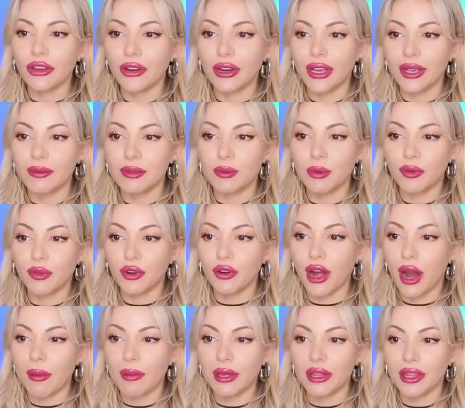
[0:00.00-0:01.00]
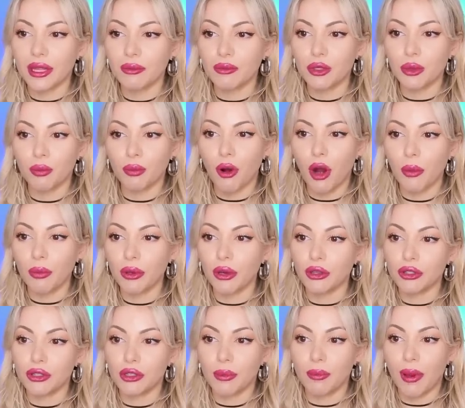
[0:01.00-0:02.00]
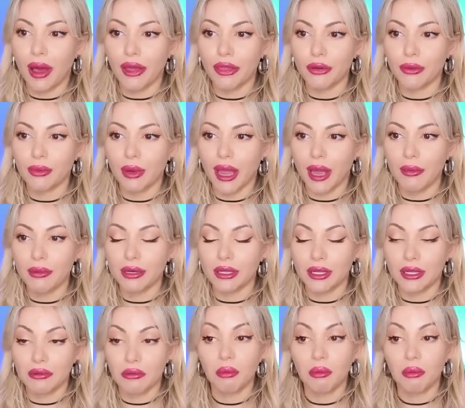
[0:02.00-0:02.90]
your hips before grabbing them to prop you onto the bathroom cabinet.